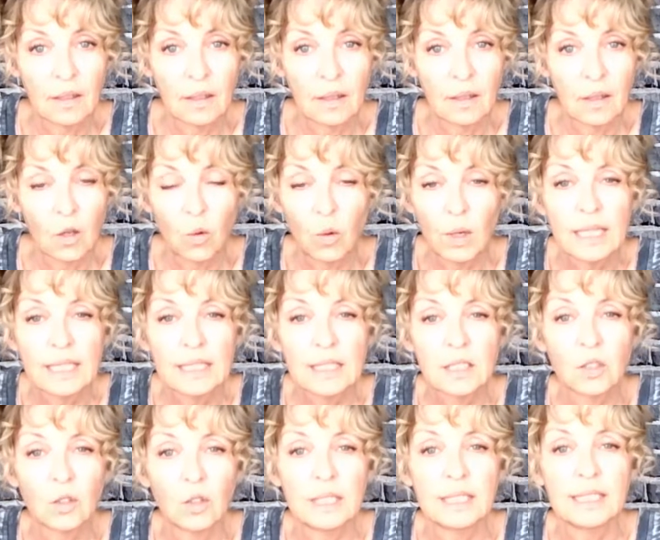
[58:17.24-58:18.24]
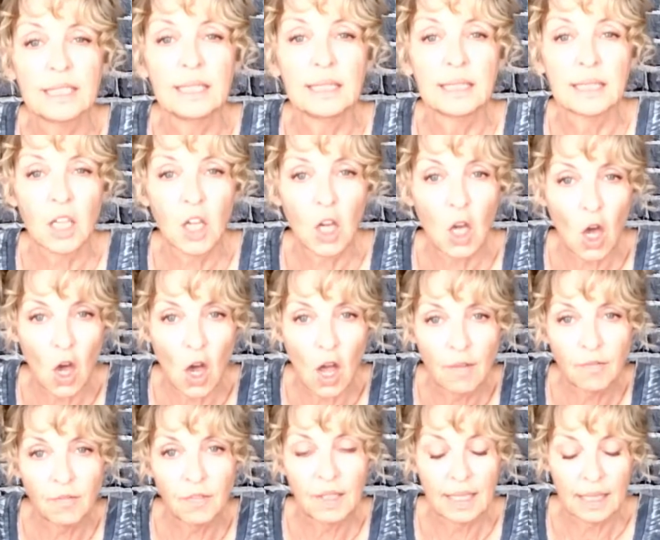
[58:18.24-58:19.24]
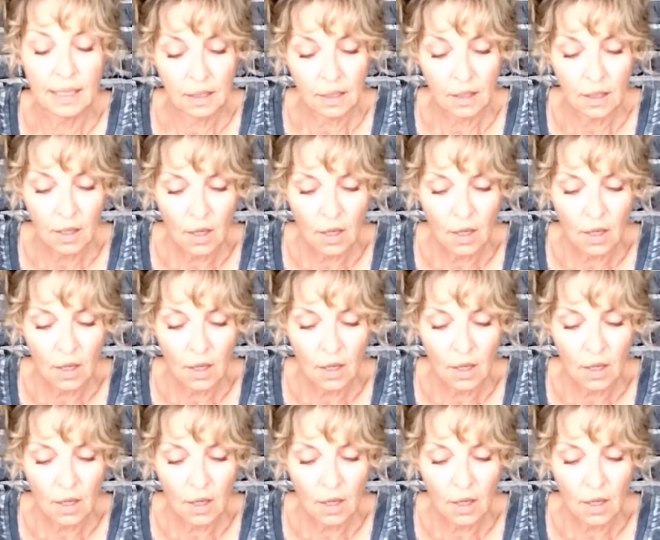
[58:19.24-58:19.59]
Queen of Swords is confident.